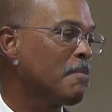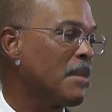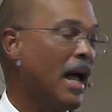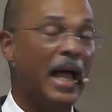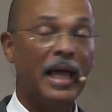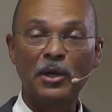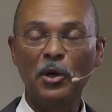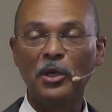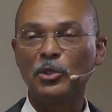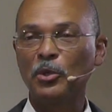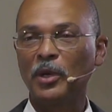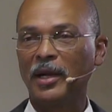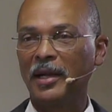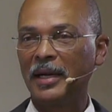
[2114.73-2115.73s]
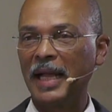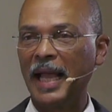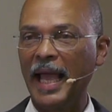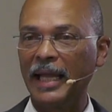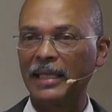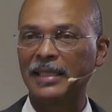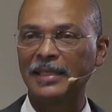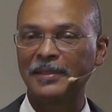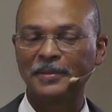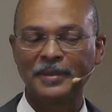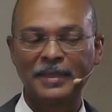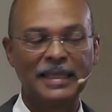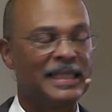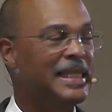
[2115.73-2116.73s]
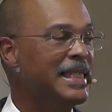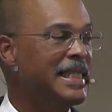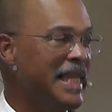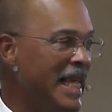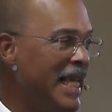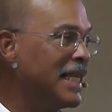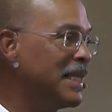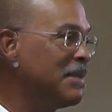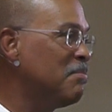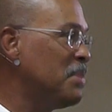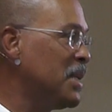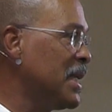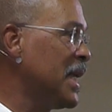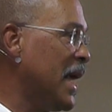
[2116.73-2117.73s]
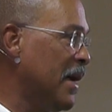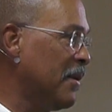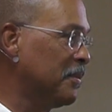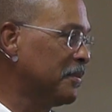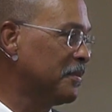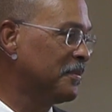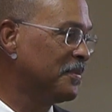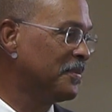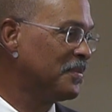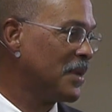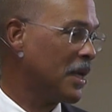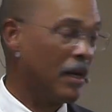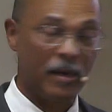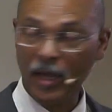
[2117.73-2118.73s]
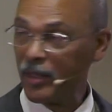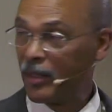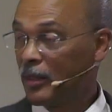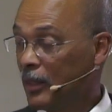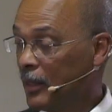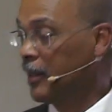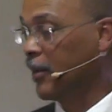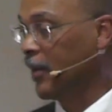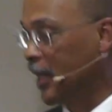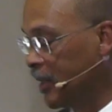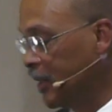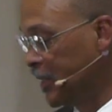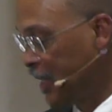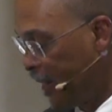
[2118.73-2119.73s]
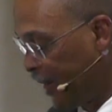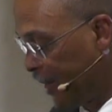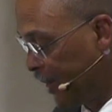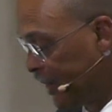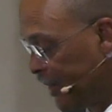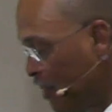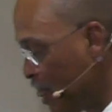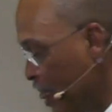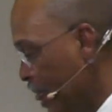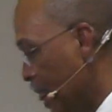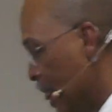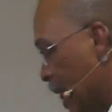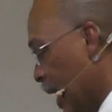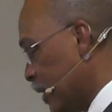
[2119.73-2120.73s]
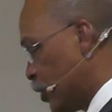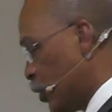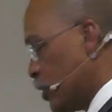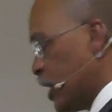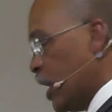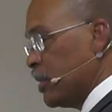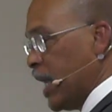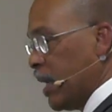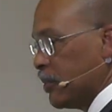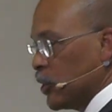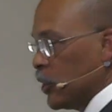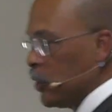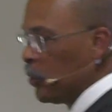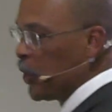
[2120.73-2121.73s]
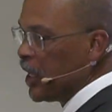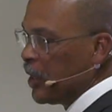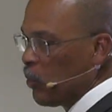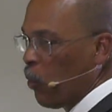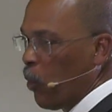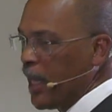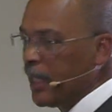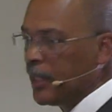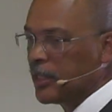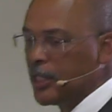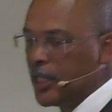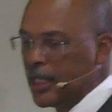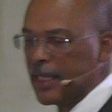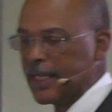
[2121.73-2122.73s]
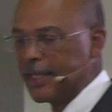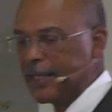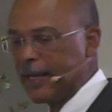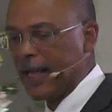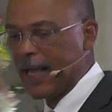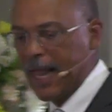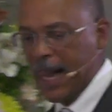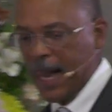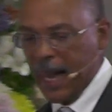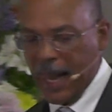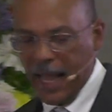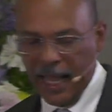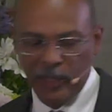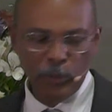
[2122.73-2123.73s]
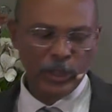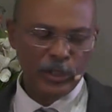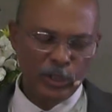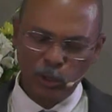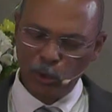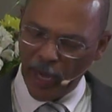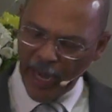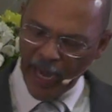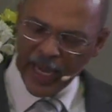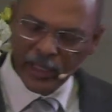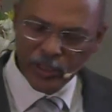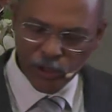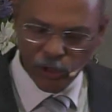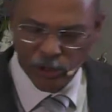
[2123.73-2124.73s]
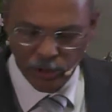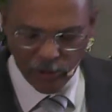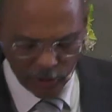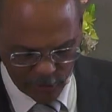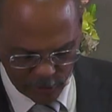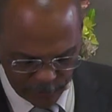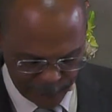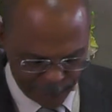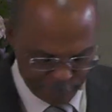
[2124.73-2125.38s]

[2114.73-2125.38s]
and got to Harare at 10 p.m., rather tired. And so sometimes, you know, we're waiting and we're so anxious.